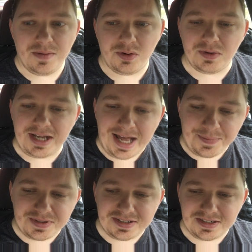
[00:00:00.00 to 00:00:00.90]
But what
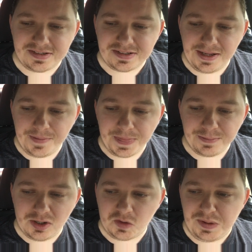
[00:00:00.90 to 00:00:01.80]
happens is
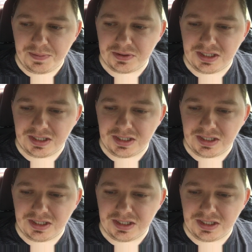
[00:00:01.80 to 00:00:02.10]
most people,